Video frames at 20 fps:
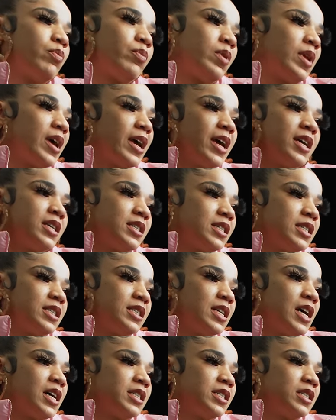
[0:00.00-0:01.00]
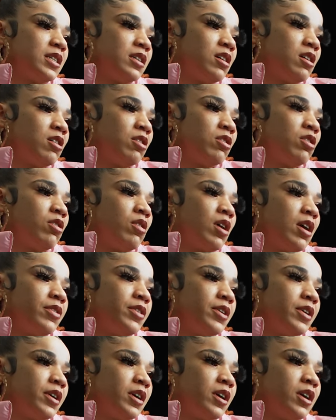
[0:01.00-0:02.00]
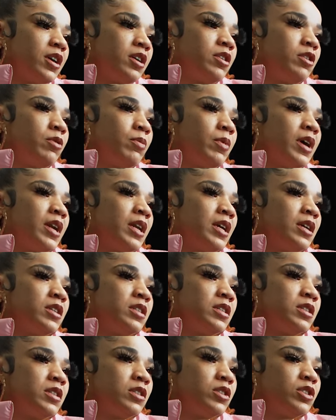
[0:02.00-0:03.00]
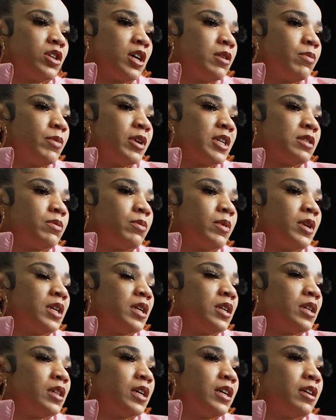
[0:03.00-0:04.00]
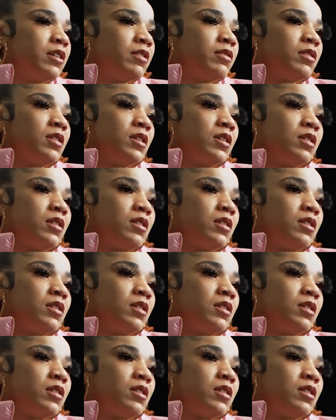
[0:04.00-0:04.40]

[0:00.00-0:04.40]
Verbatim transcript: plans is not to oh, go out there and hurt nobody. It's just trying to make some money to live,